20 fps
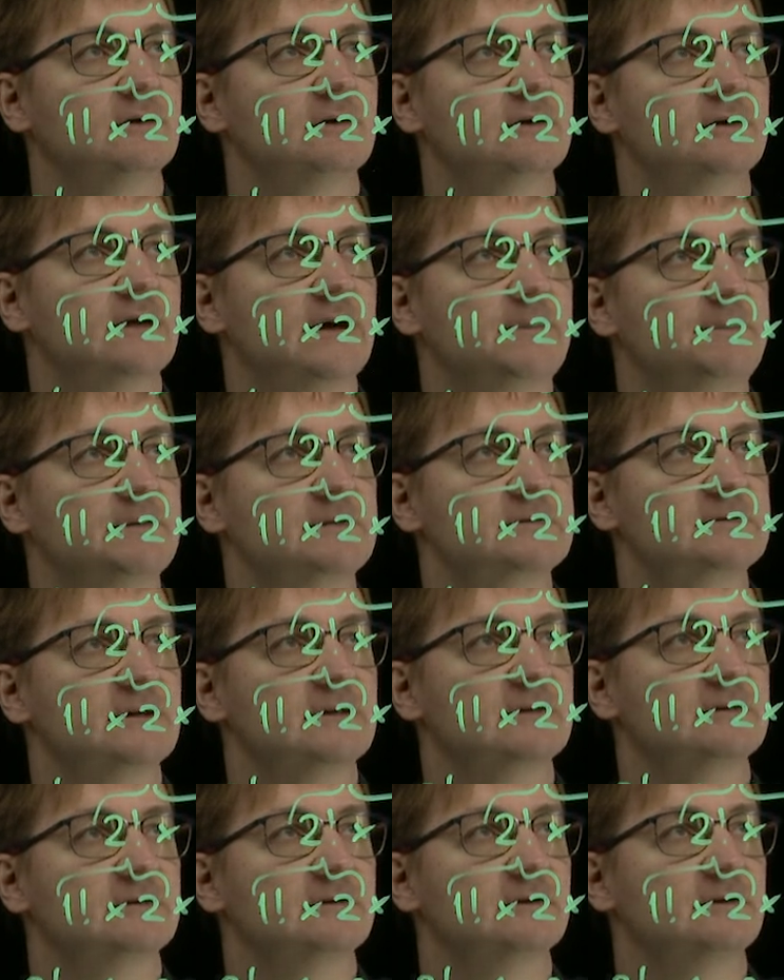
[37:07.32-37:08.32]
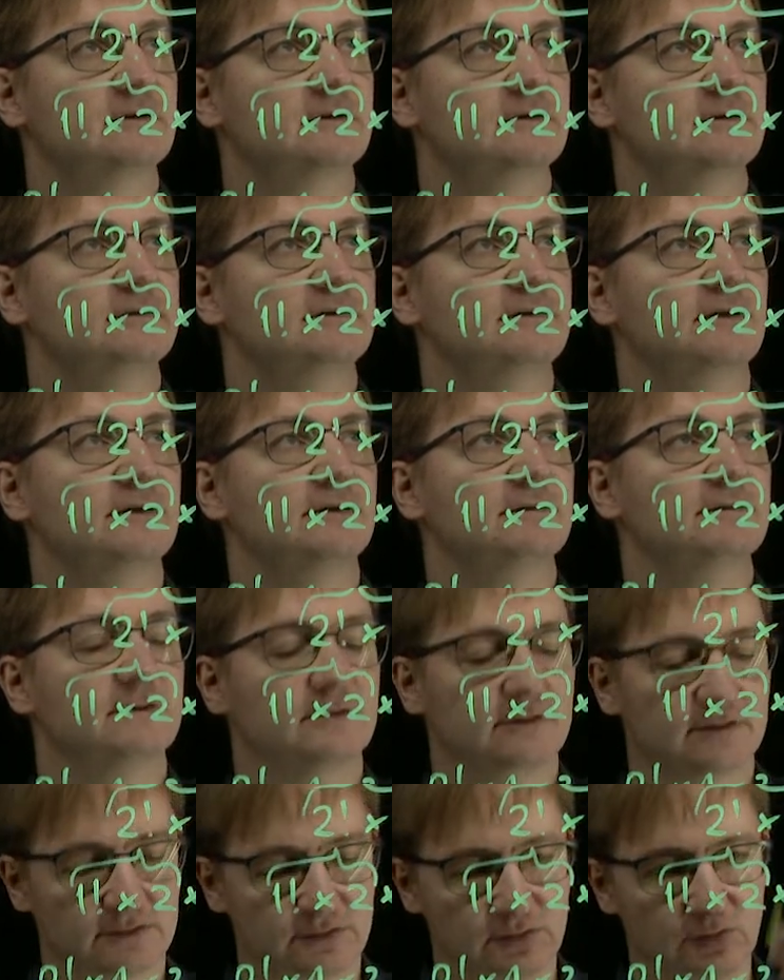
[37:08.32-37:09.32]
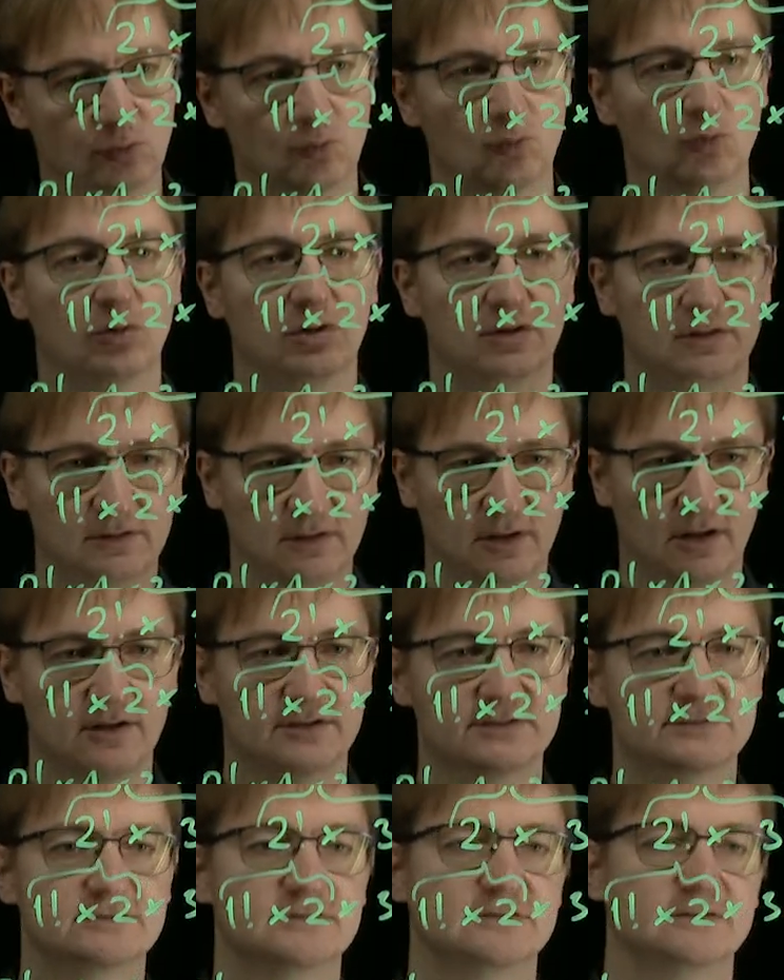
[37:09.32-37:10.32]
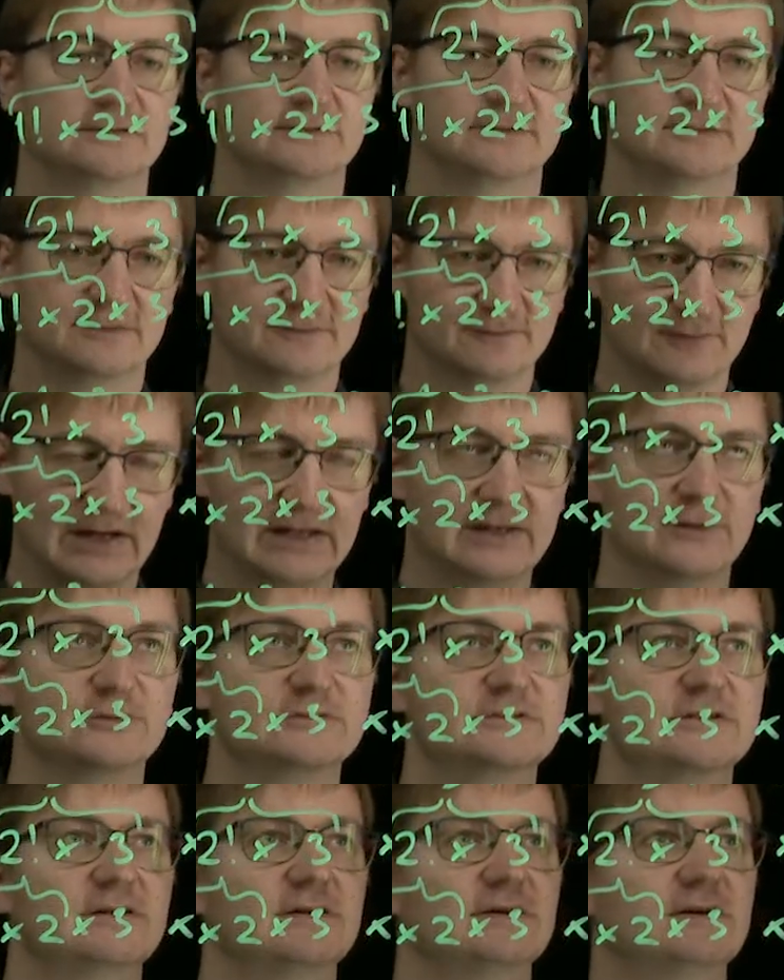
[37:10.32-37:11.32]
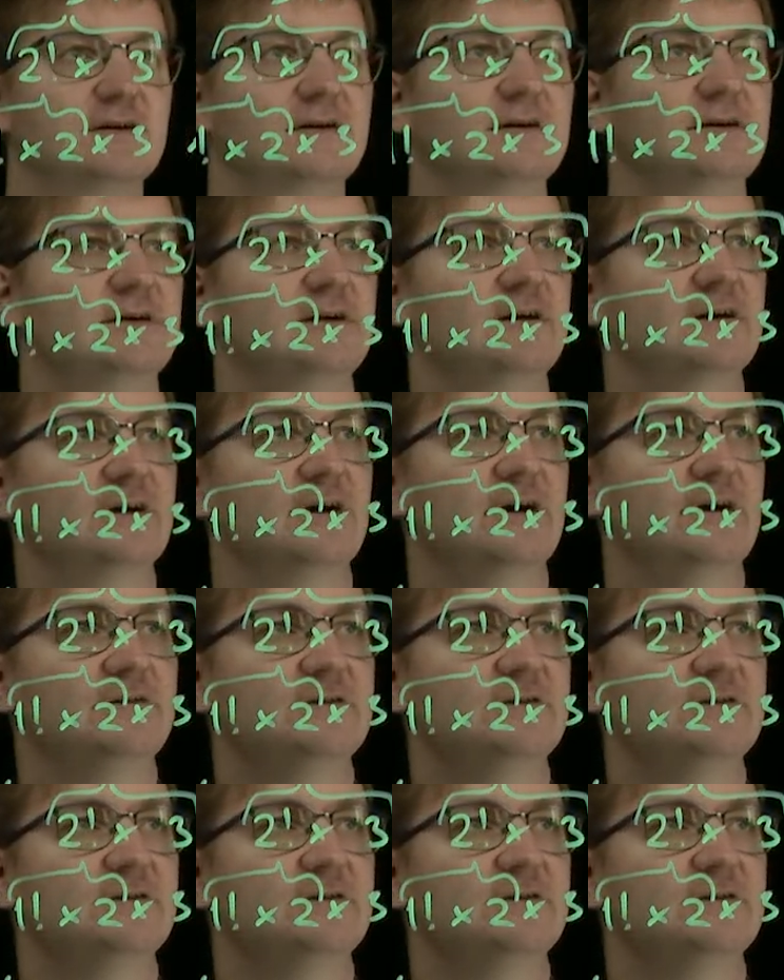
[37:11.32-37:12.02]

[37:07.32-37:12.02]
represent the 2 last values. Here I have